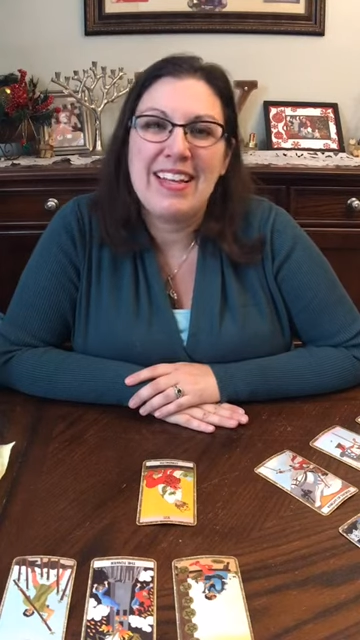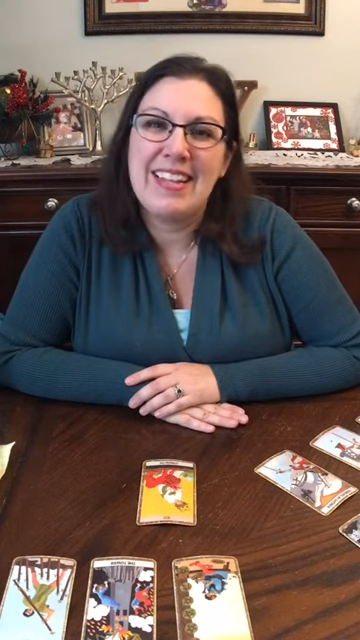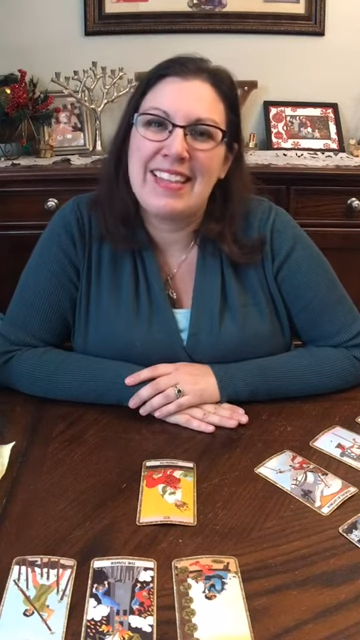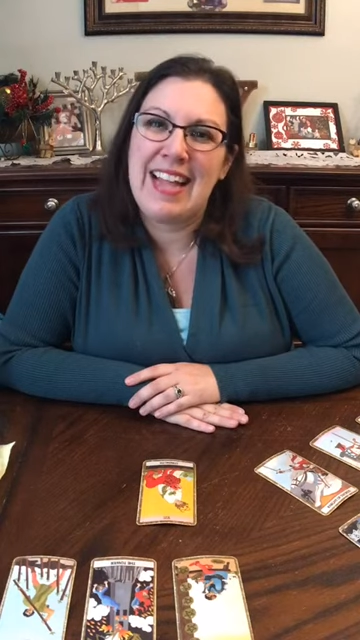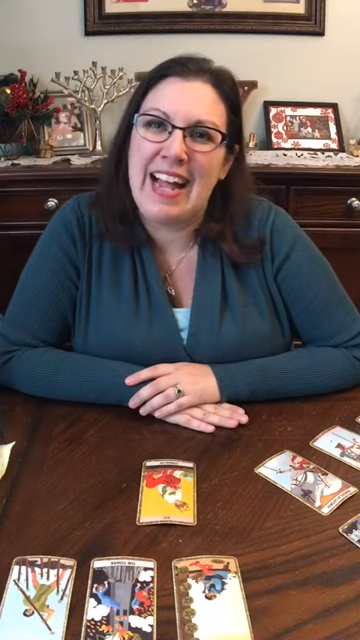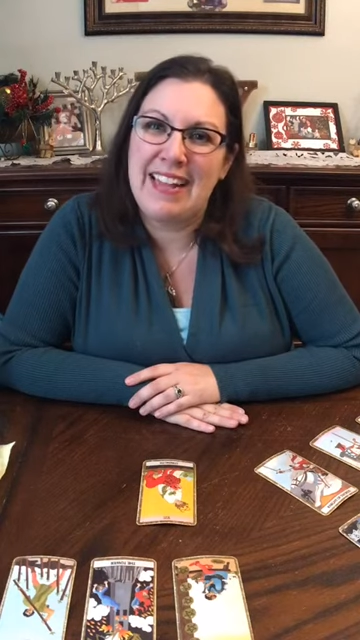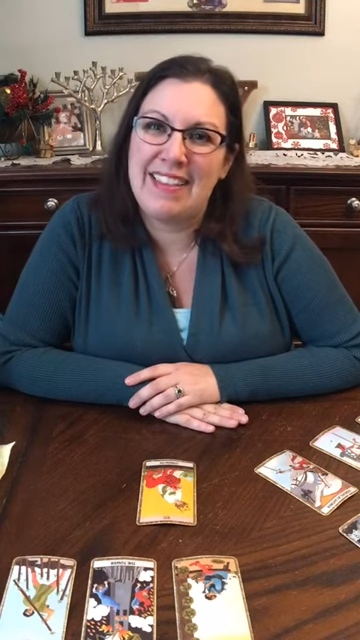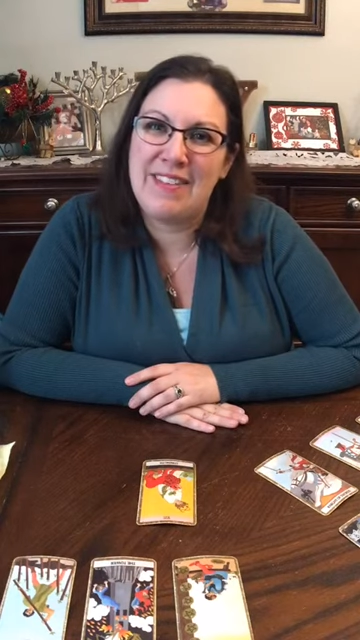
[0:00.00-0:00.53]

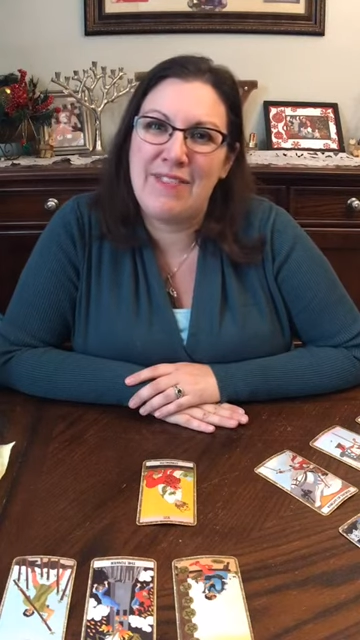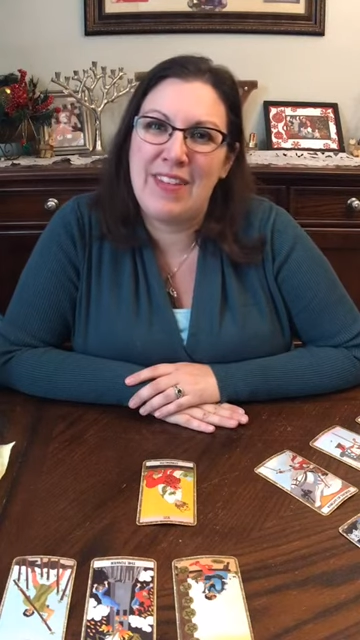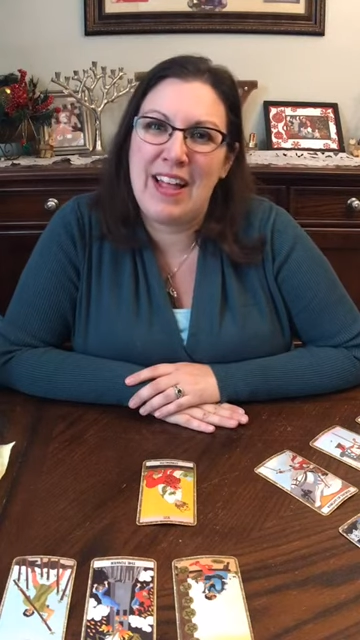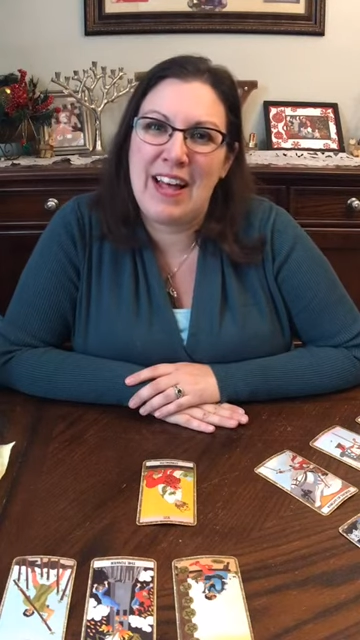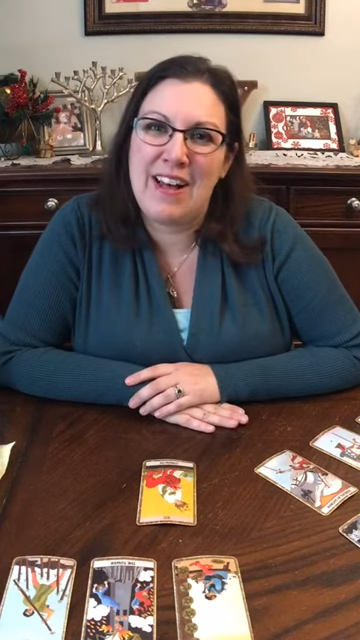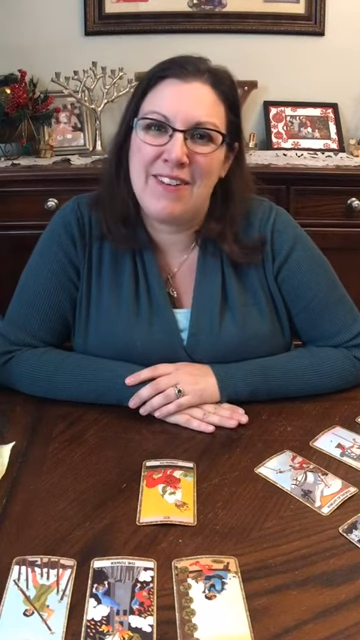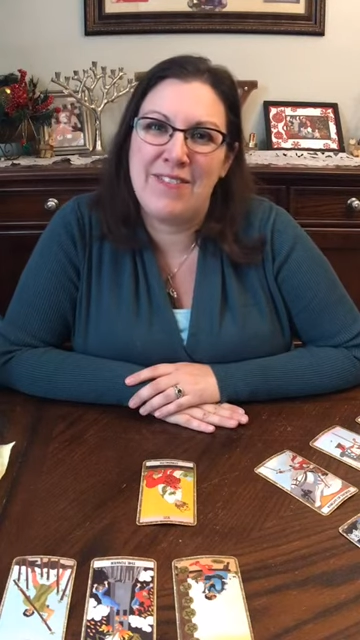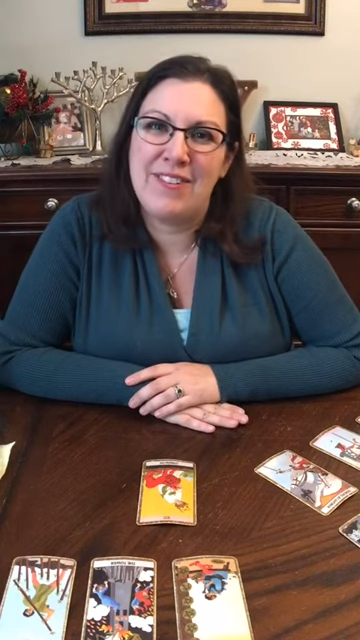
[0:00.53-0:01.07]
lots of
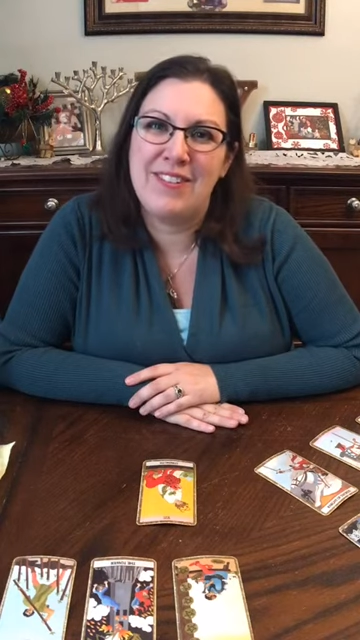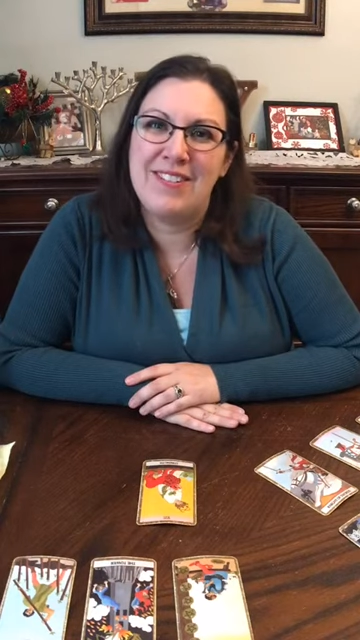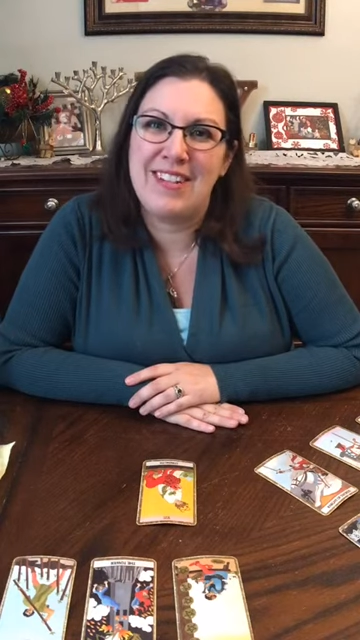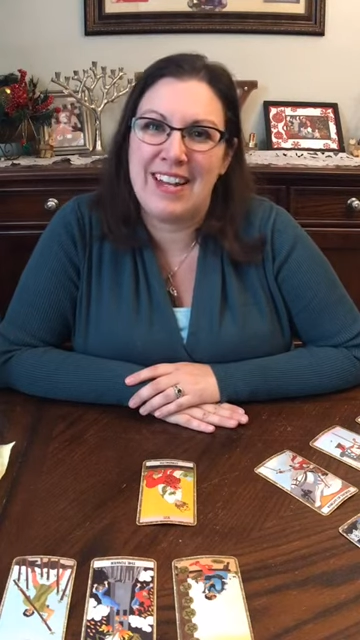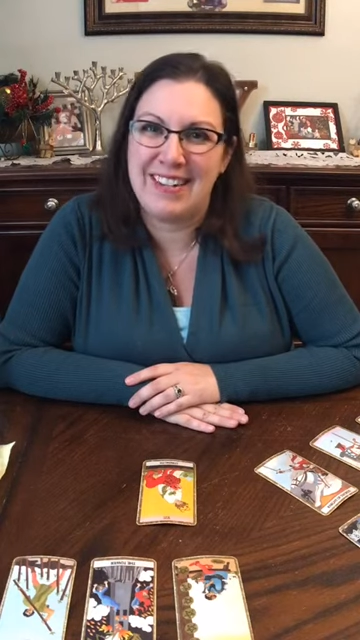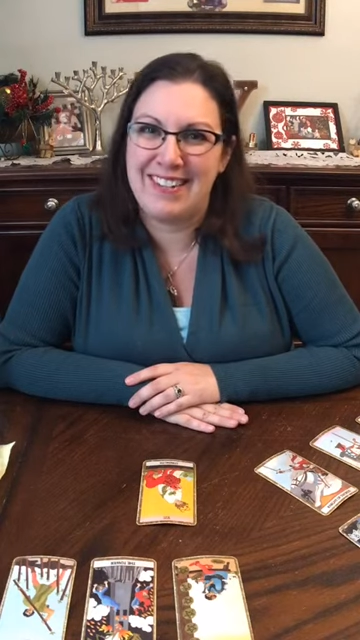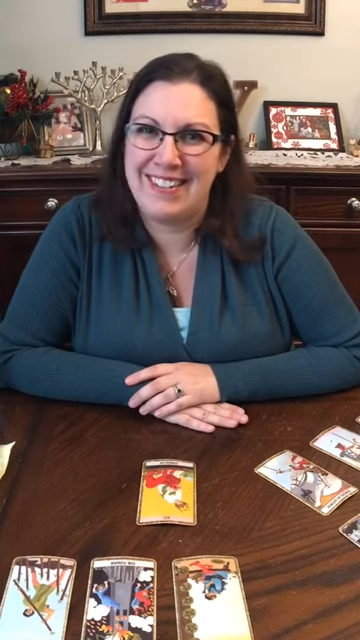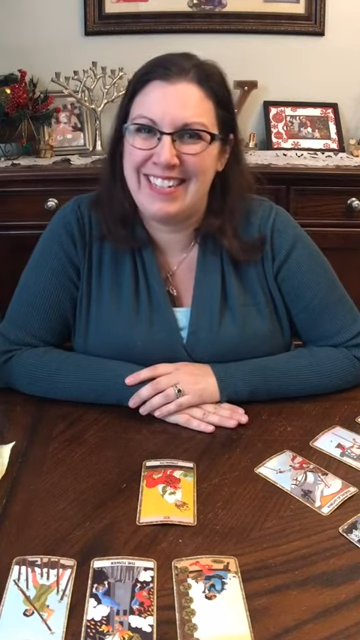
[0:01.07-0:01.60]
love
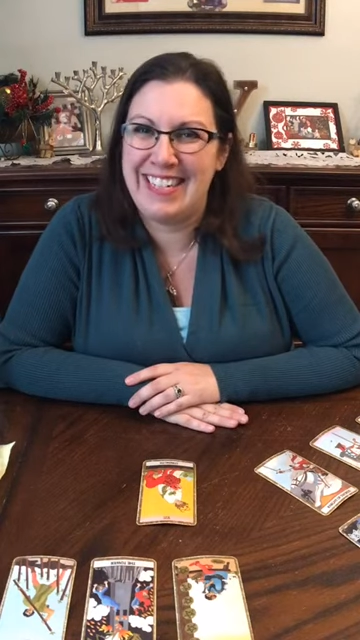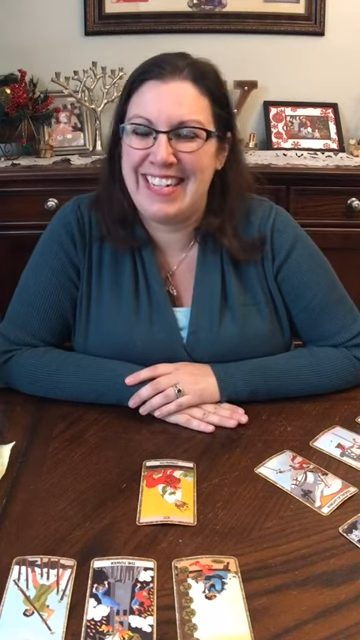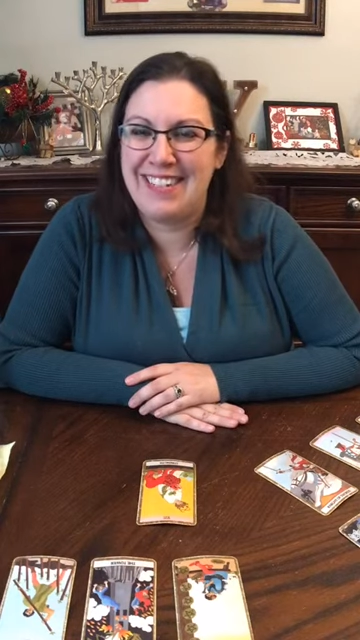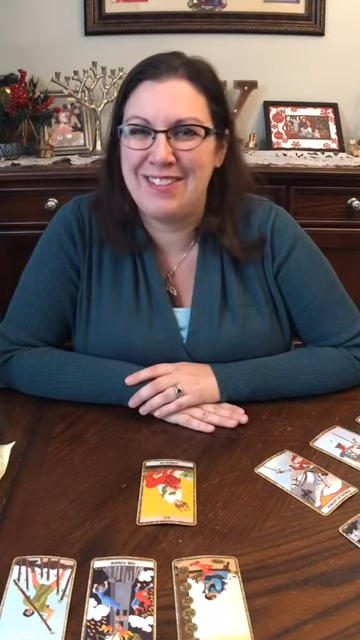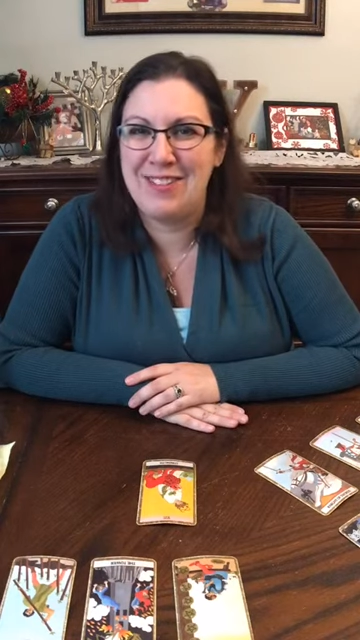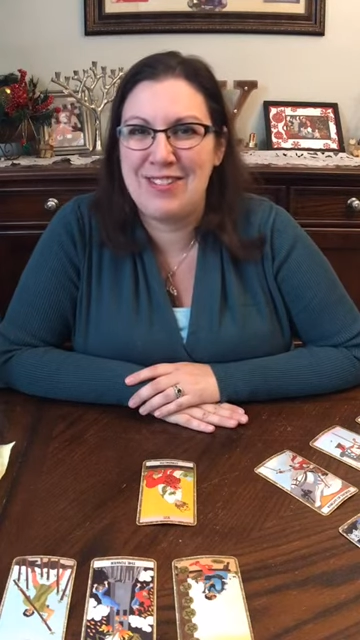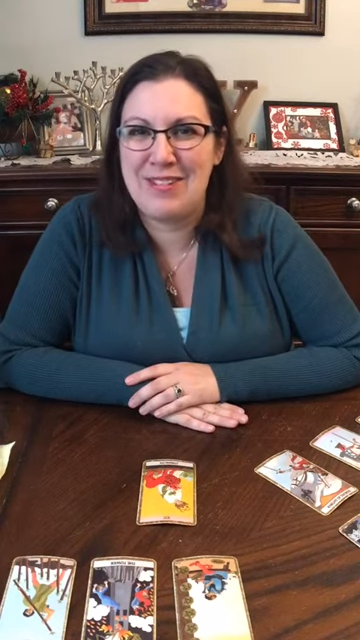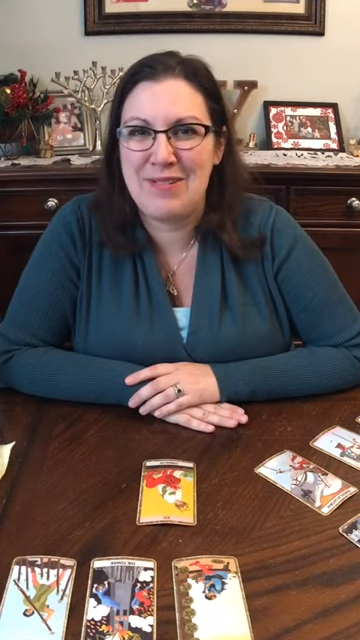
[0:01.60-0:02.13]
Talk to you
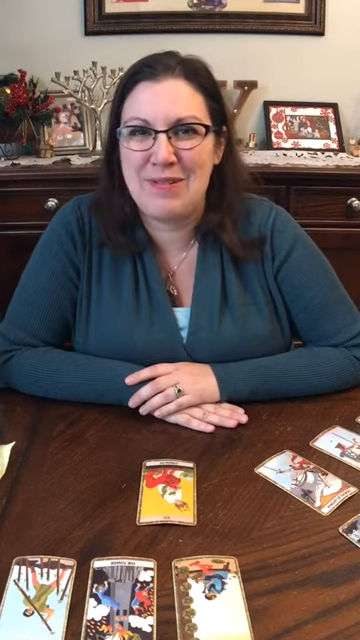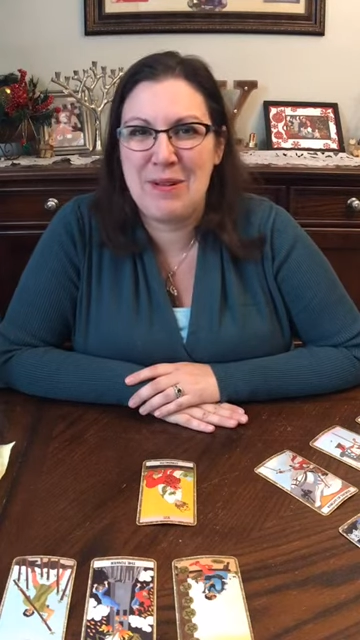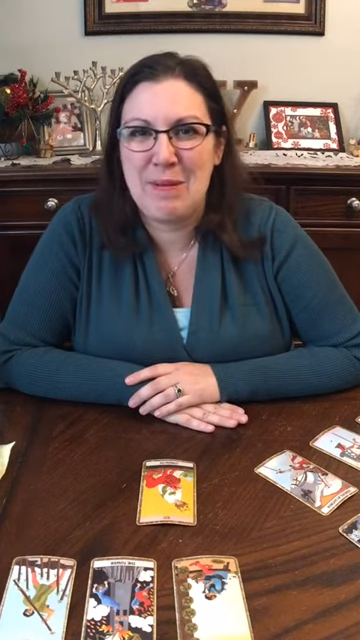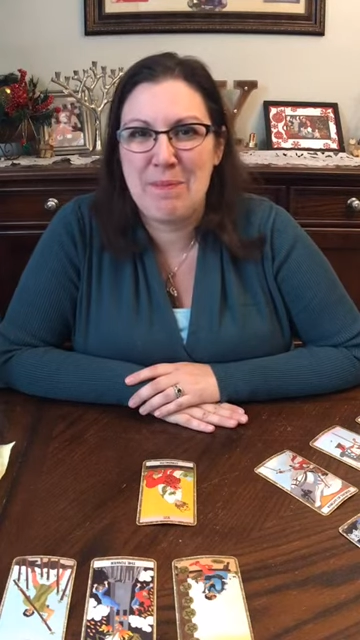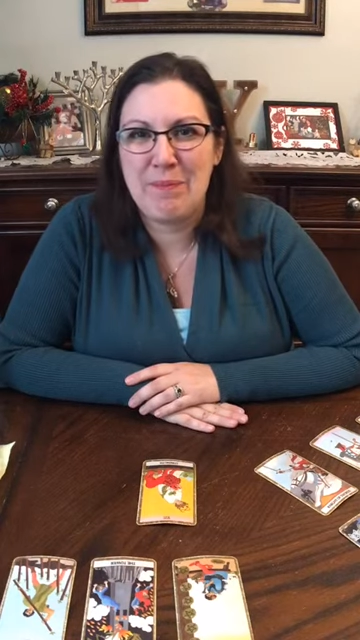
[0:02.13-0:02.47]
again soon.